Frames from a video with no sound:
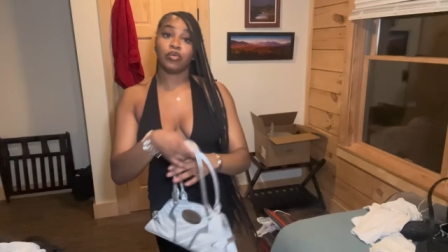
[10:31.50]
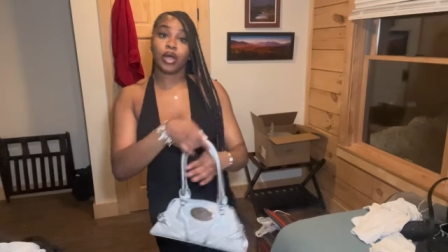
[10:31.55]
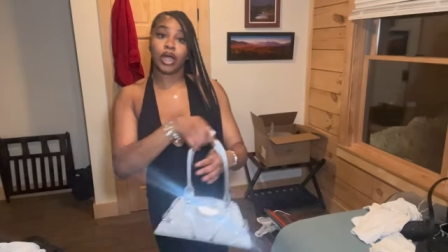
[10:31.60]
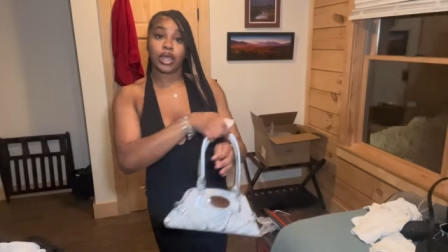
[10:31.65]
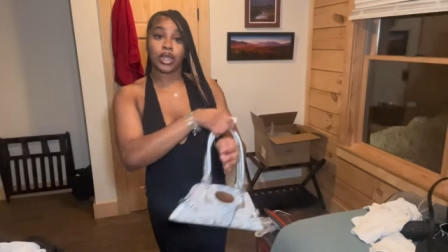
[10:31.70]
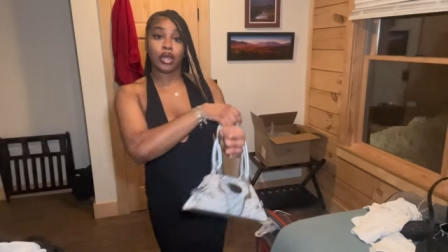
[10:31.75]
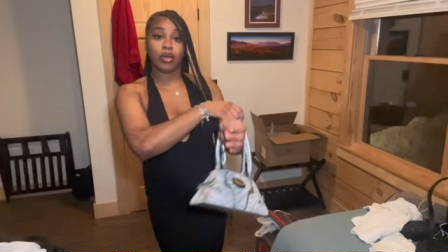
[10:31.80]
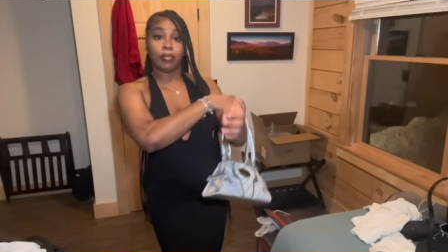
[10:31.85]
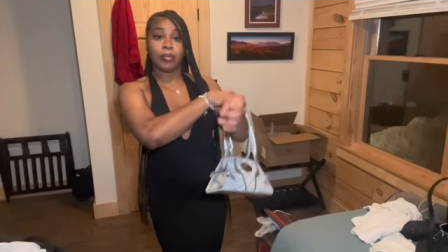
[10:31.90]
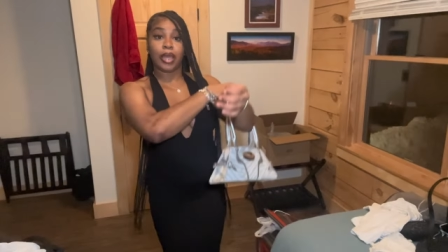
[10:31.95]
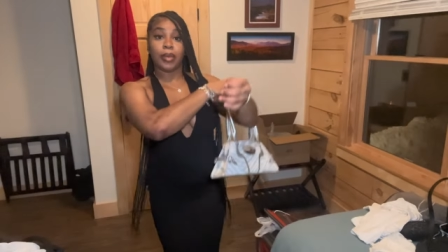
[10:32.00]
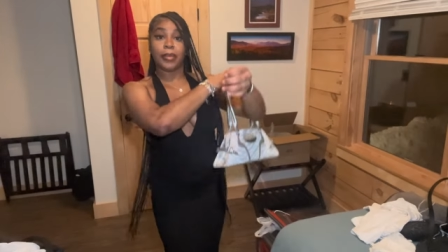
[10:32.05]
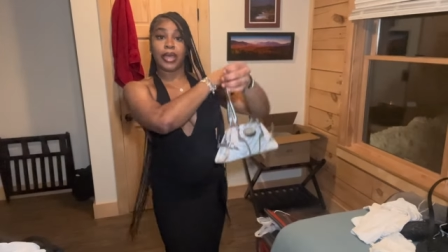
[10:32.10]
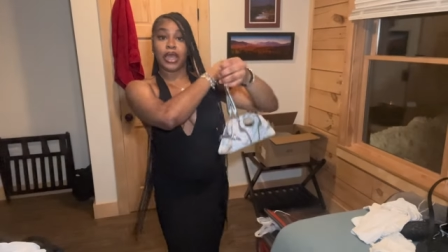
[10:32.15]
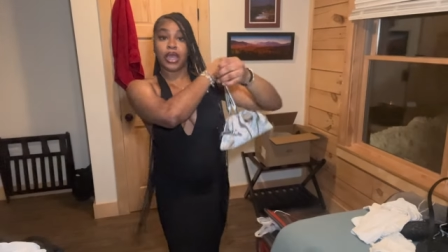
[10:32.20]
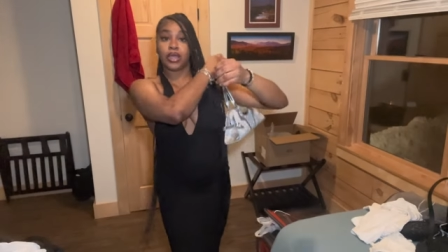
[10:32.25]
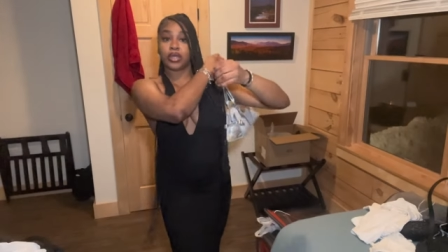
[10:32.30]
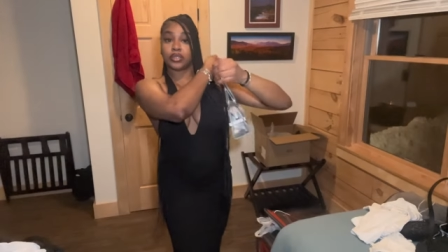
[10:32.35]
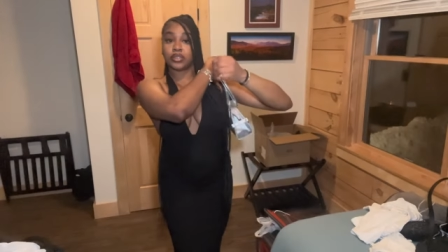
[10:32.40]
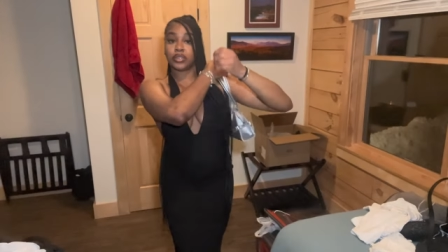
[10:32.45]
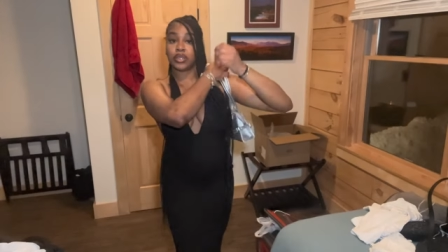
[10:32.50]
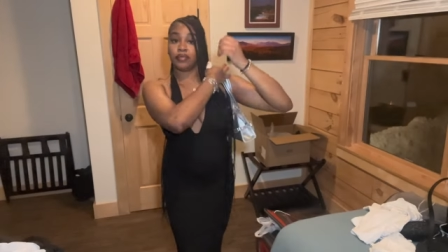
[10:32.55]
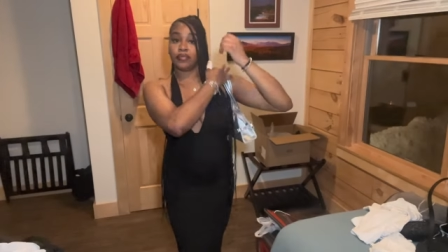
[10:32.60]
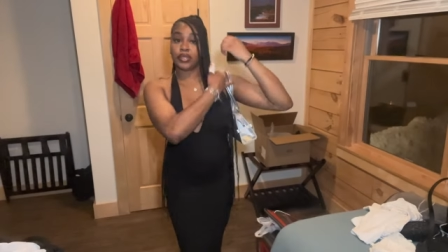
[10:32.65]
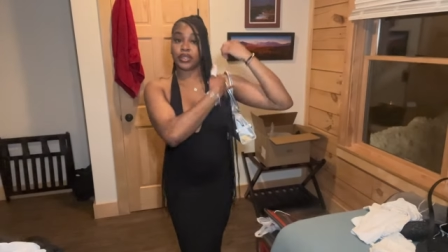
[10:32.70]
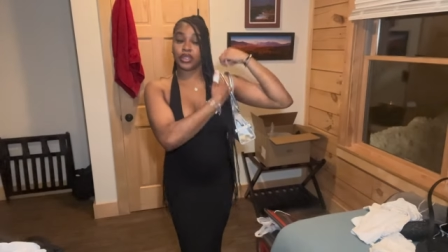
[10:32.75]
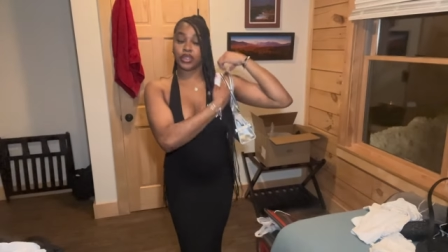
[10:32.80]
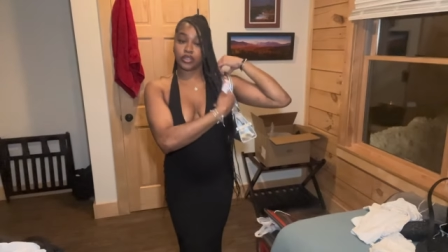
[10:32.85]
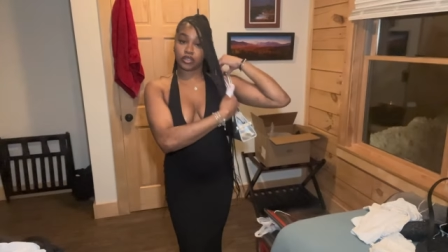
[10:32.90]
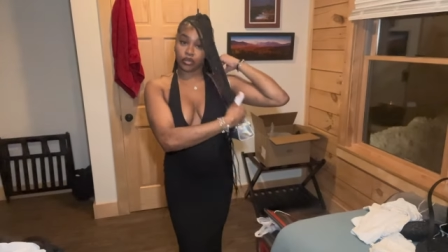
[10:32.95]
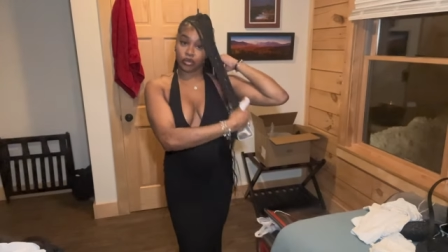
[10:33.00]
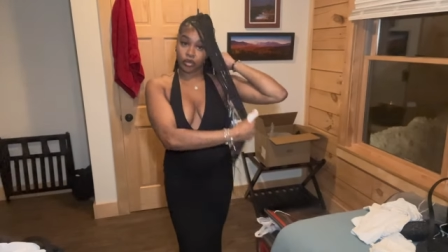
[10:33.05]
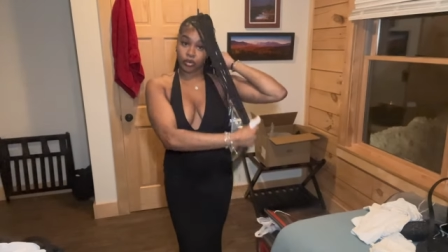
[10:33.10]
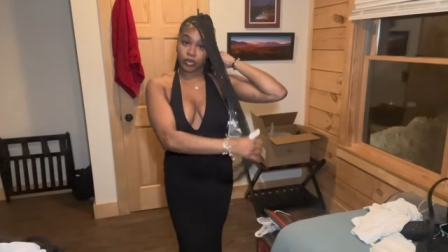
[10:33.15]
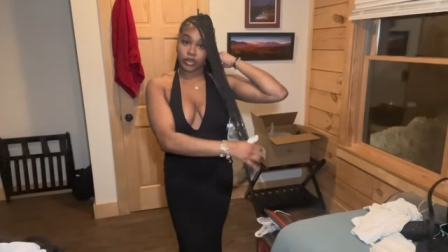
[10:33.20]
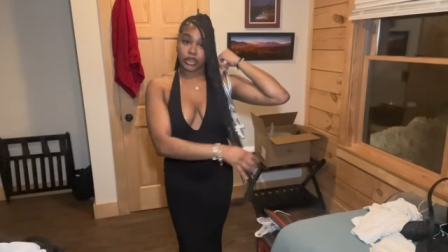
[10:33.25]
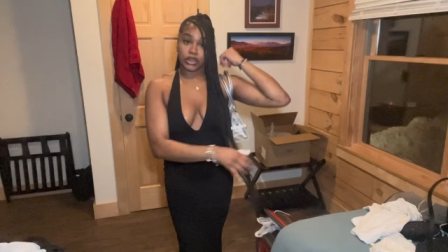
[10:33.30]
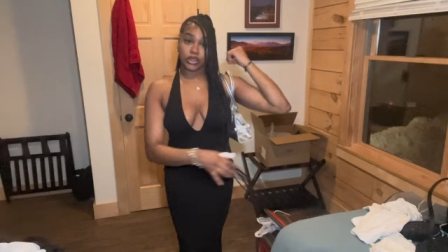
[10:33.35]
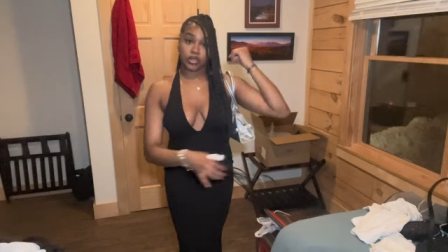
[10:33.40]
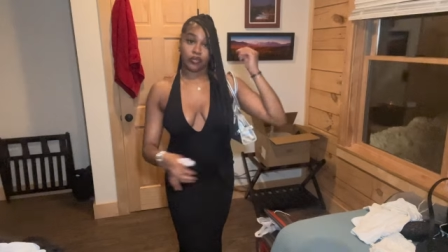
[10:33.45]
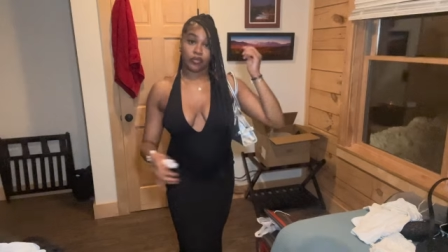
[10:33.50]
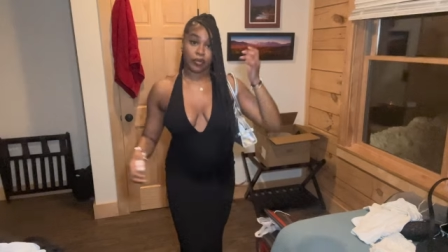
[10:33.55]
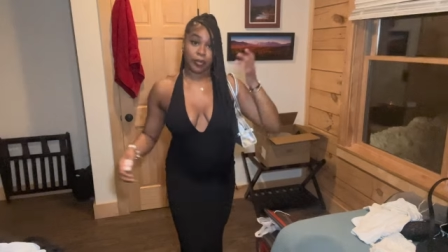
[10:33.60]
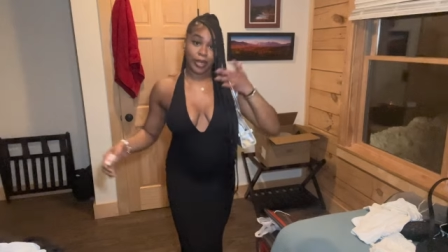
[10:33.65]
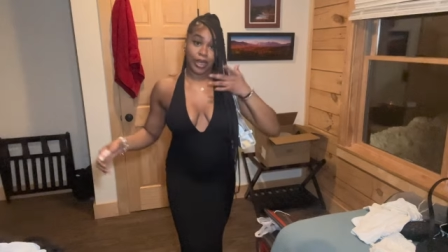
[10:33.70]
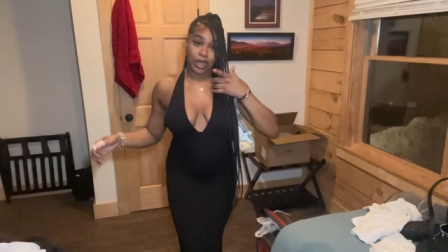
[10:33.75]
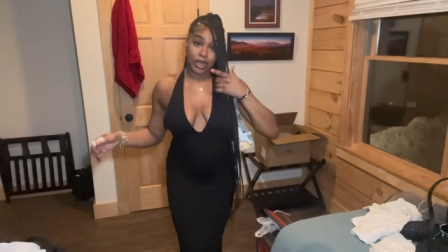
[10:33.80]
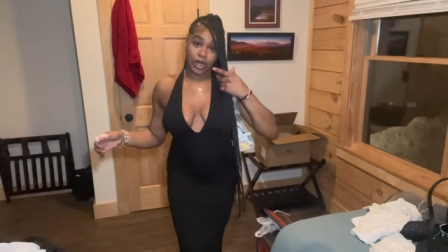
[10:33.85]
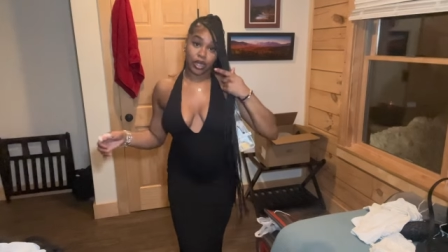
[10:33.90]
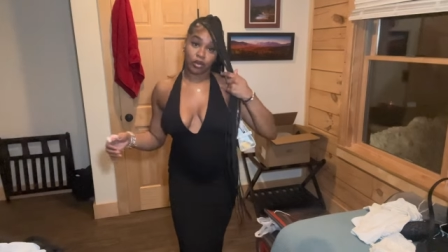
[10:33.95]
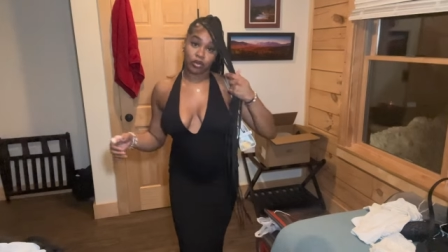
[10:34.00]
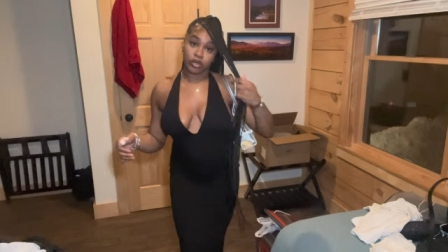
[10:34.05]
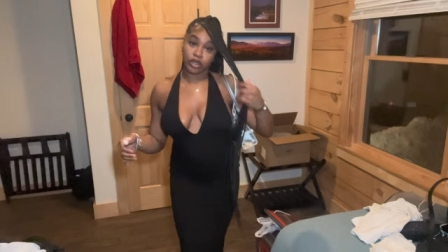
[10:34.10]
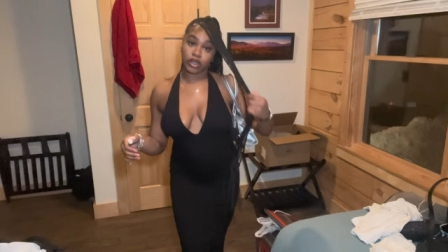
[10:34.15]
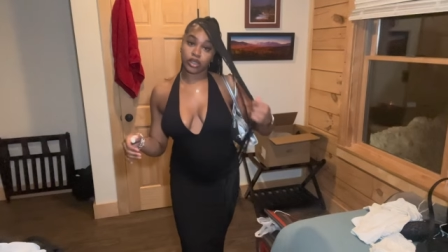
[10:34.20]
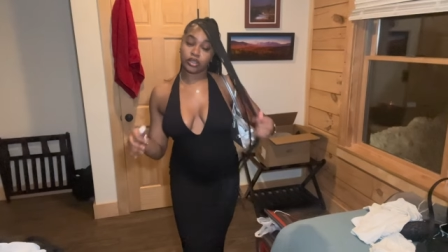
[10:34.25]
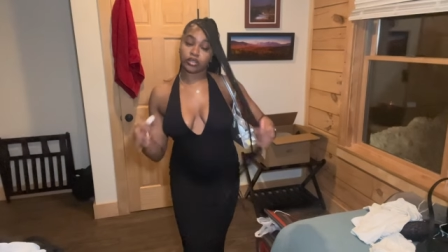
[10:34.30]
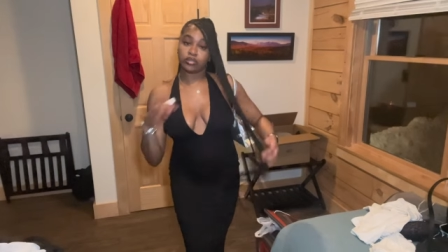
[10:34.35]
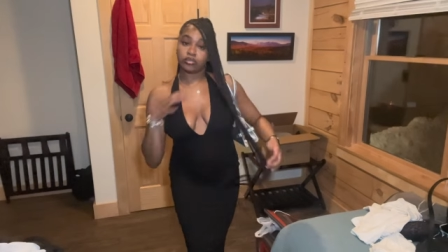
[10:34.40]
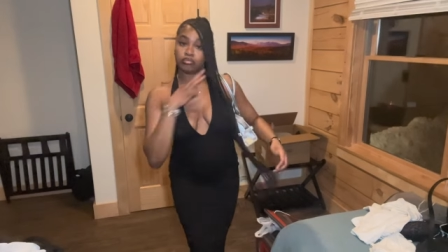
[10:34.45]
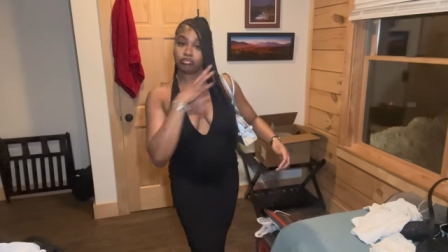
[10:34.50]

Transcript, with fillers: walking out with my bag because everything's going with the silver bag nowadays.